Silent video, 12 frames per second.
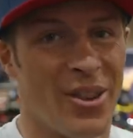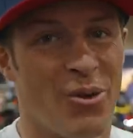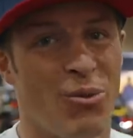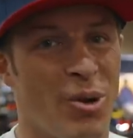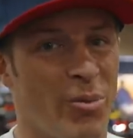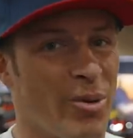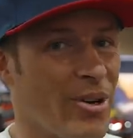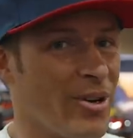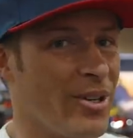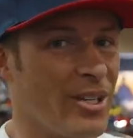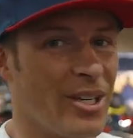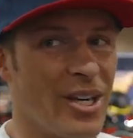the Ripper,
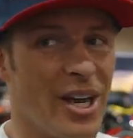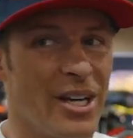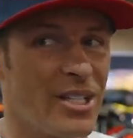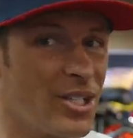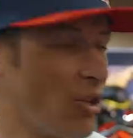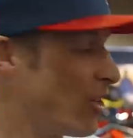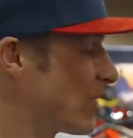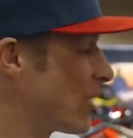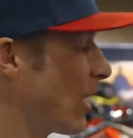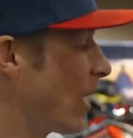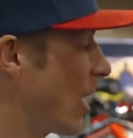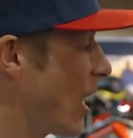okay? So this
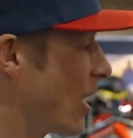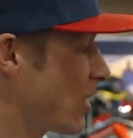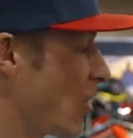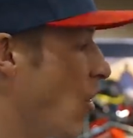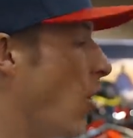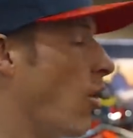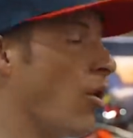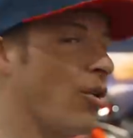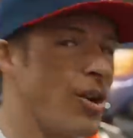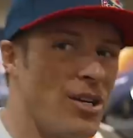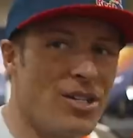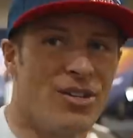sled has
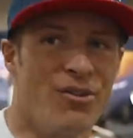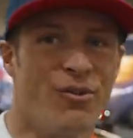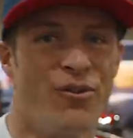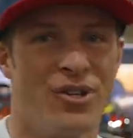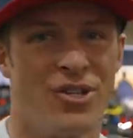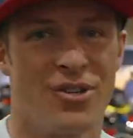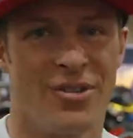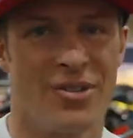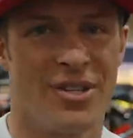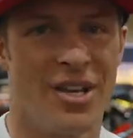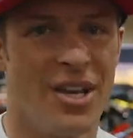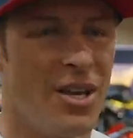all kinds of new
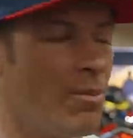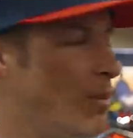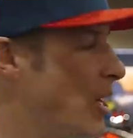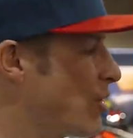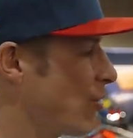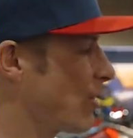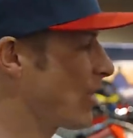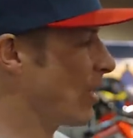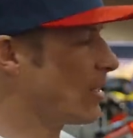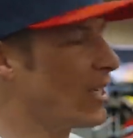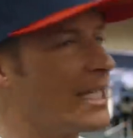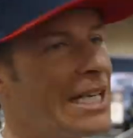features. Matryx
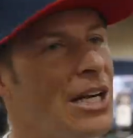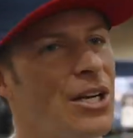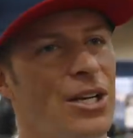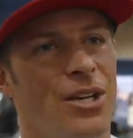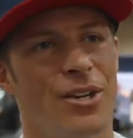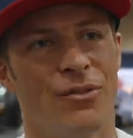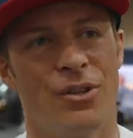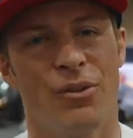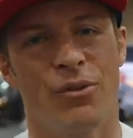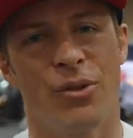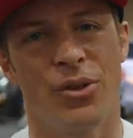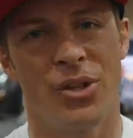has a ton of
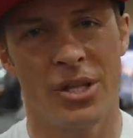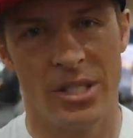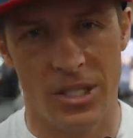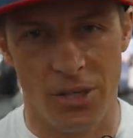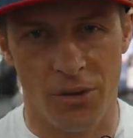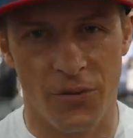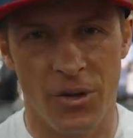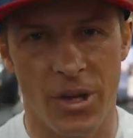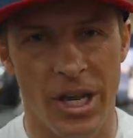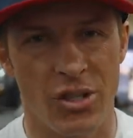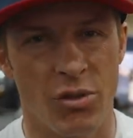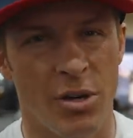different things. You know, if you're
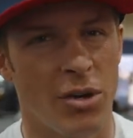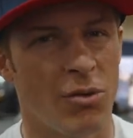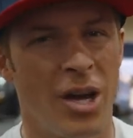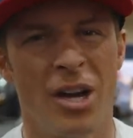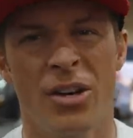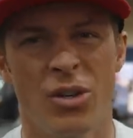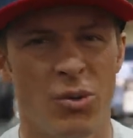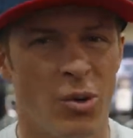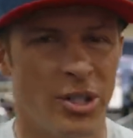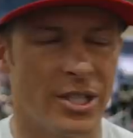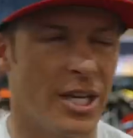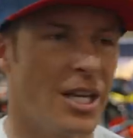that trail rider, you
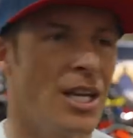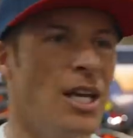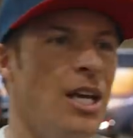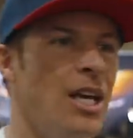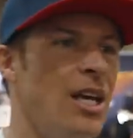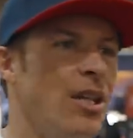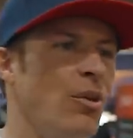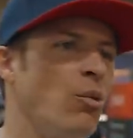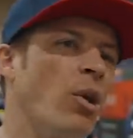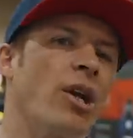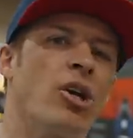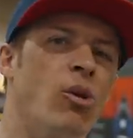want that, you
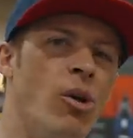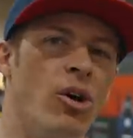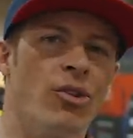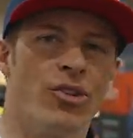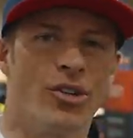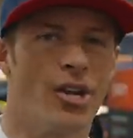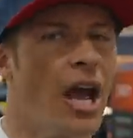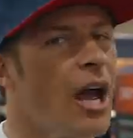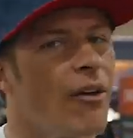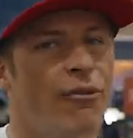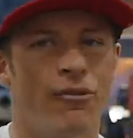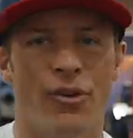want to go out there,
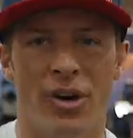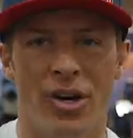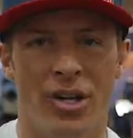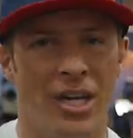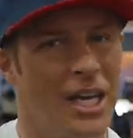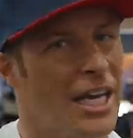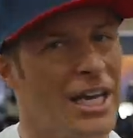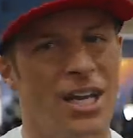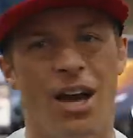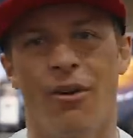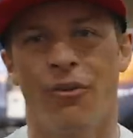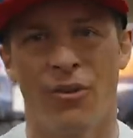have fun, and
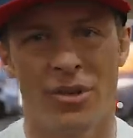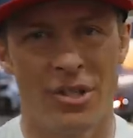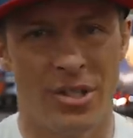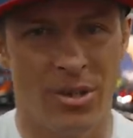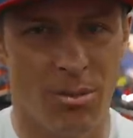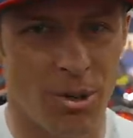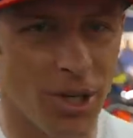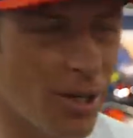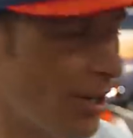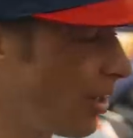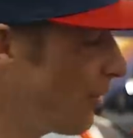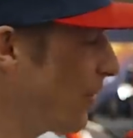not freeze your butt
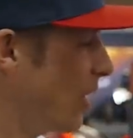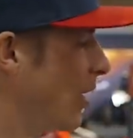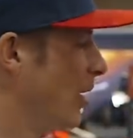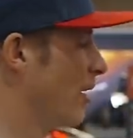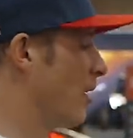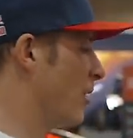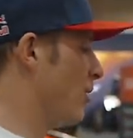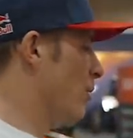off, the